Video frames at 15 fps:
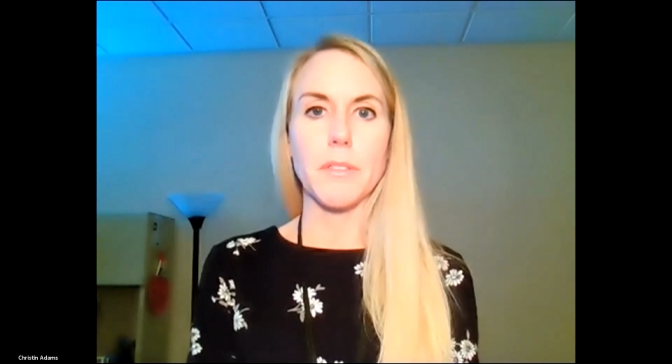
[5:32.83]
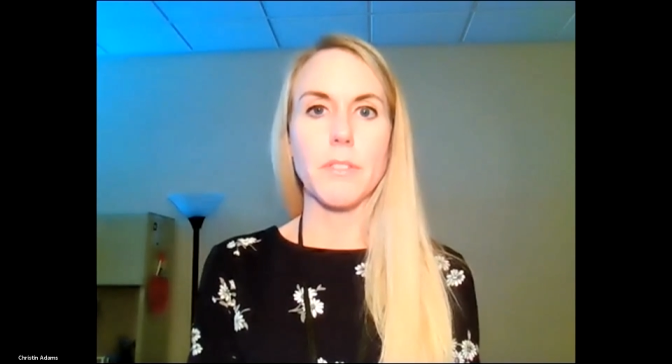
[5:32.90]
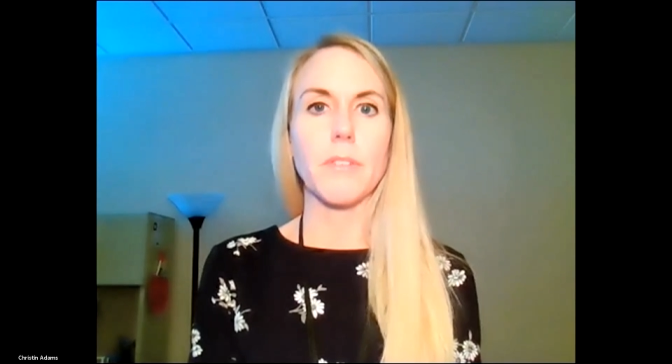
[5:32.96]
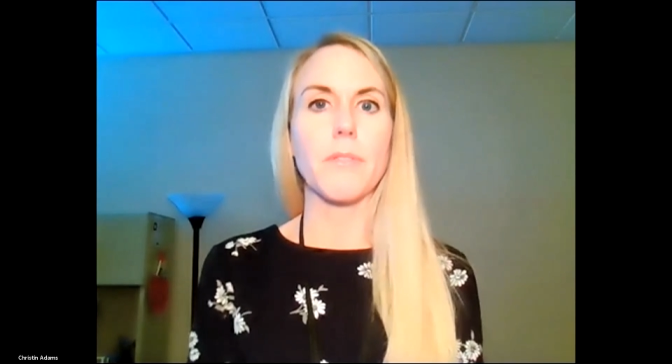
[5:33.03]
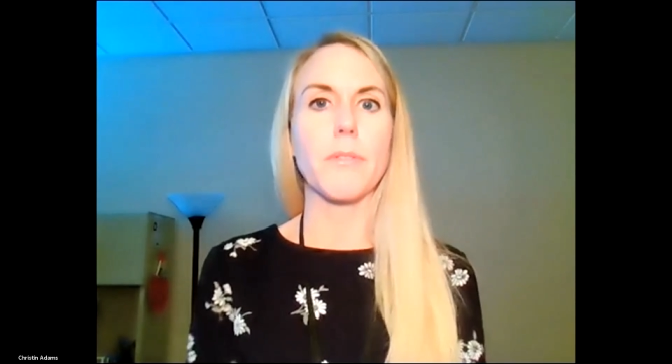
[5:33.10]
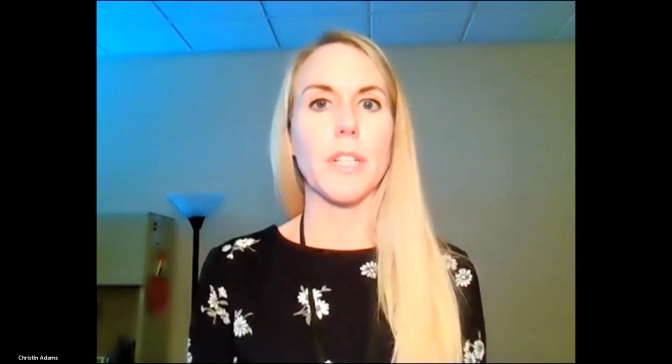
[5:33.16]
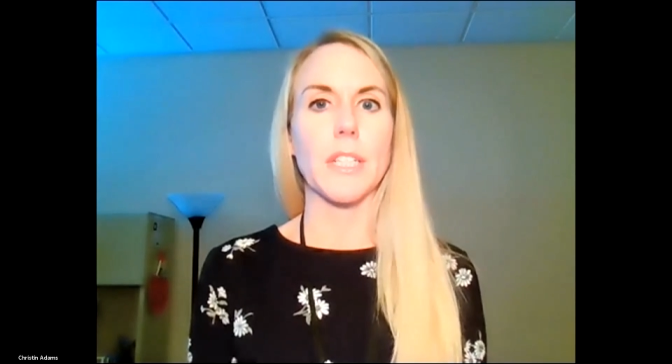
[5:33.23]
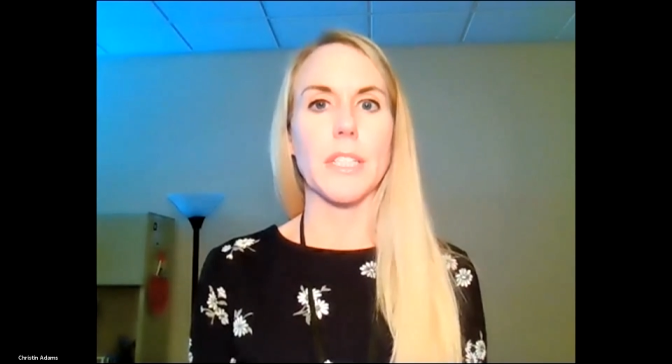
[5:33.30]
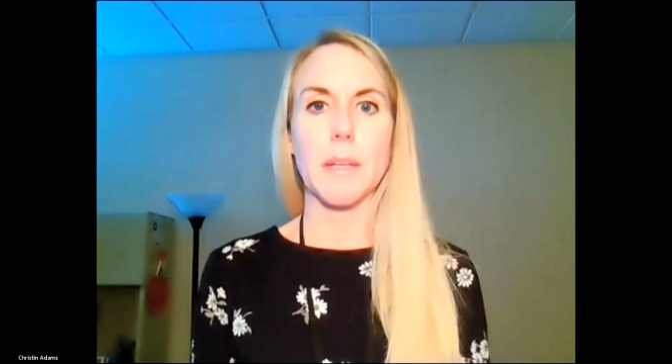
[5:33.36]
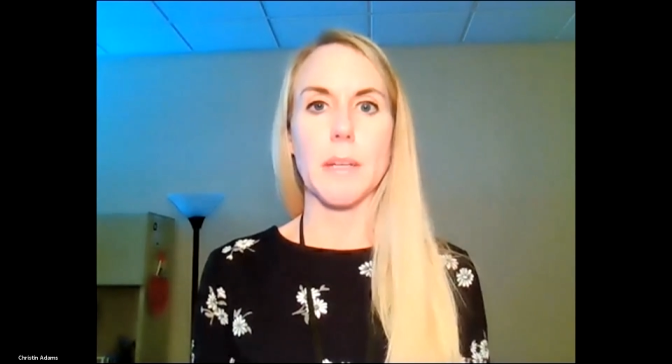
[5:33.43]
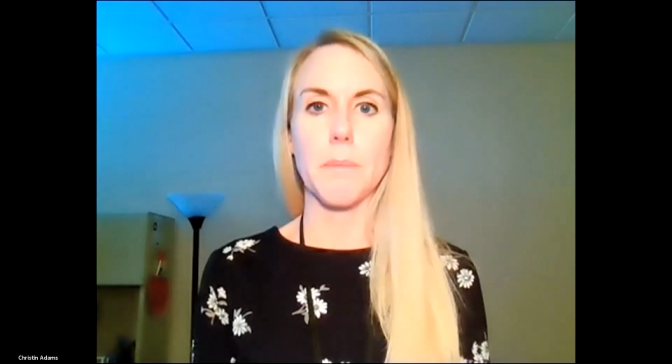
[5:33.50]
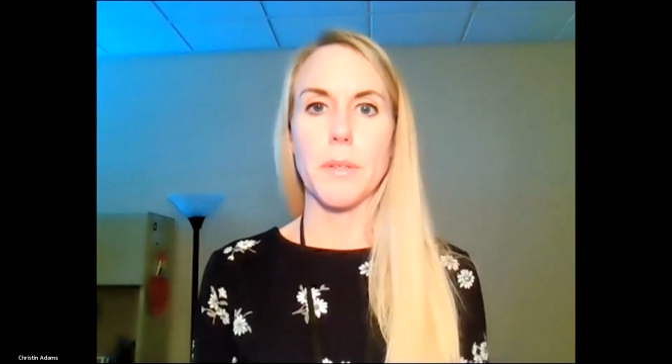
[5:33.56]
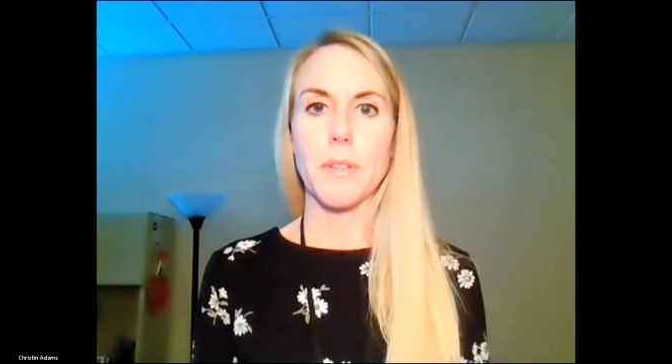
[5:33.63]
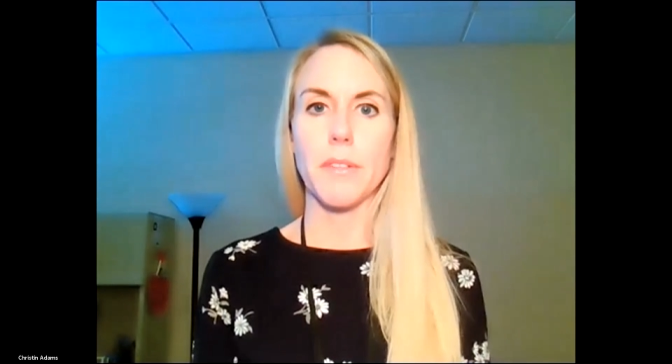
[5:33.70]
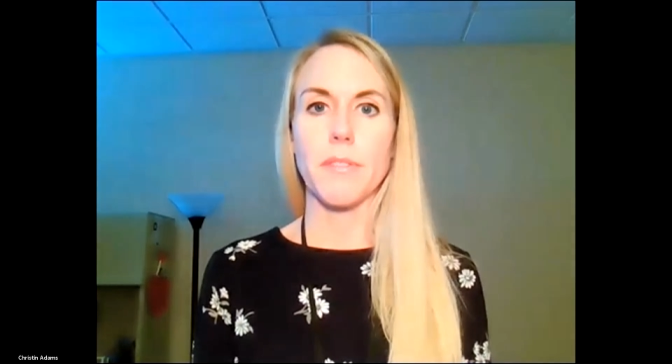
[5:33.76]
So for
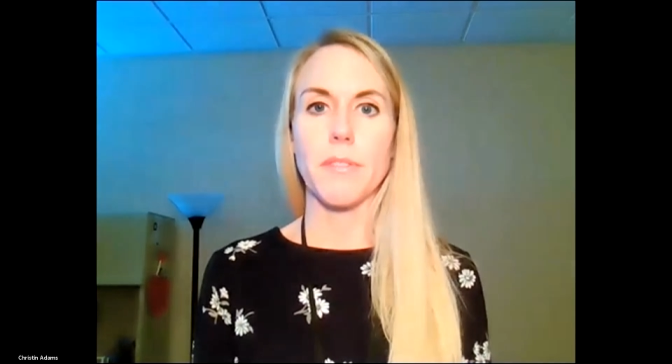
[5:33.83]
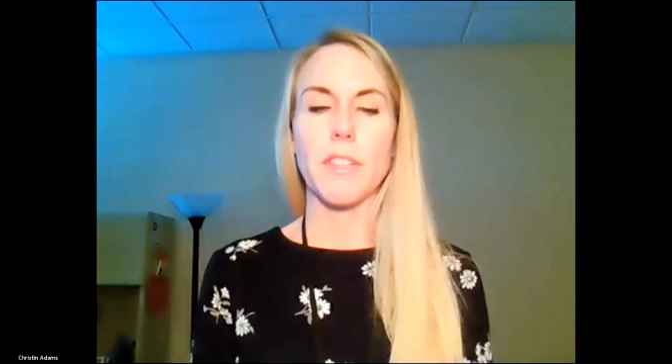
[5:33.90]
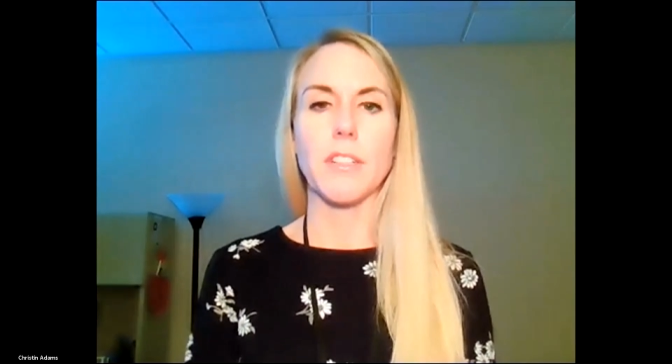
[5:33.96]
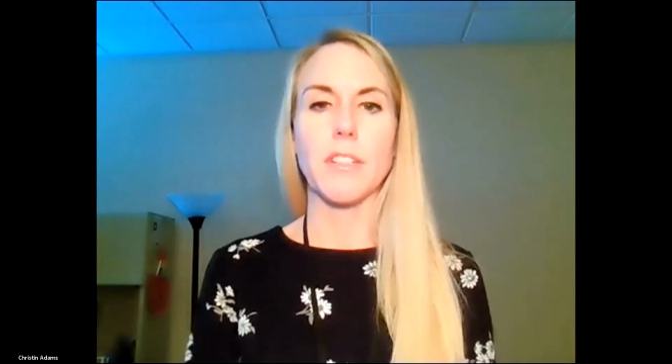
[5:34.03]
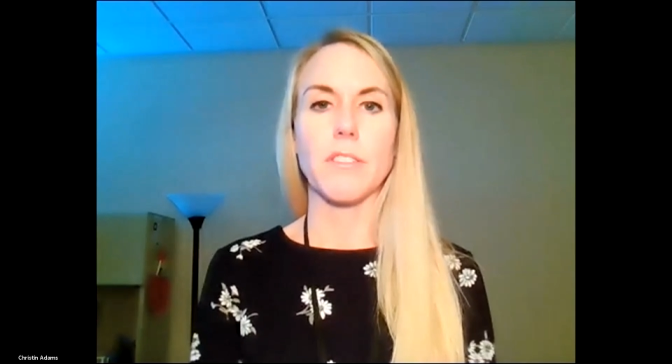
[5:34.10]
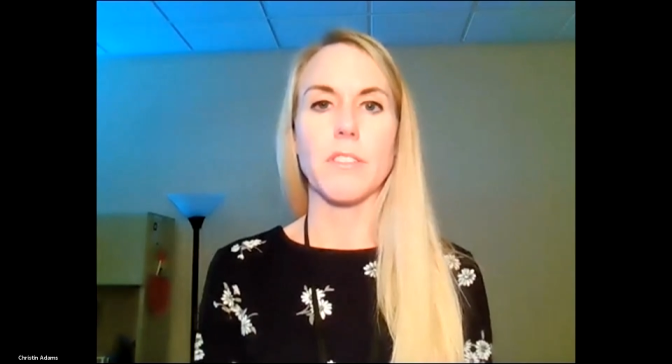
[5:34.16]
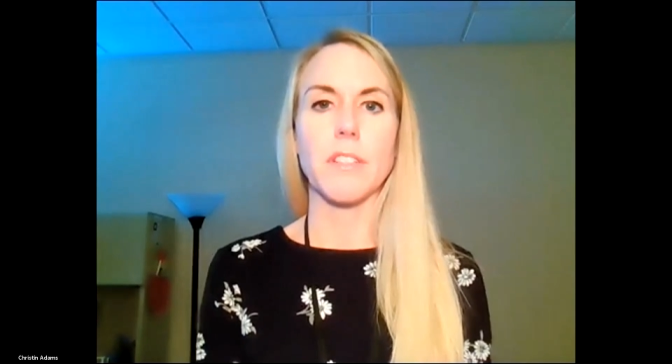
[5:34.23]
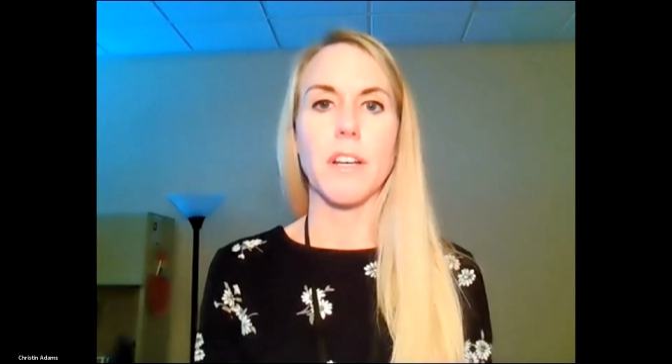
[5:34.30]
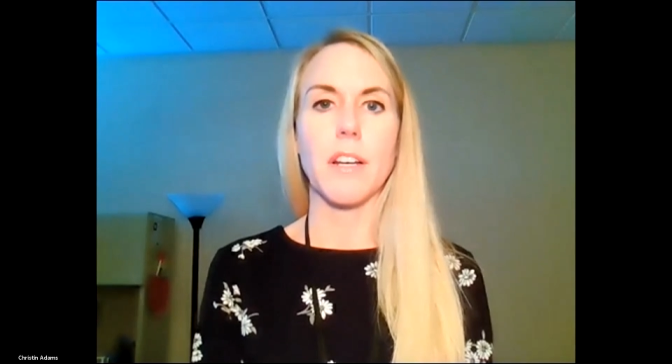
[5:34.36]
example, if there's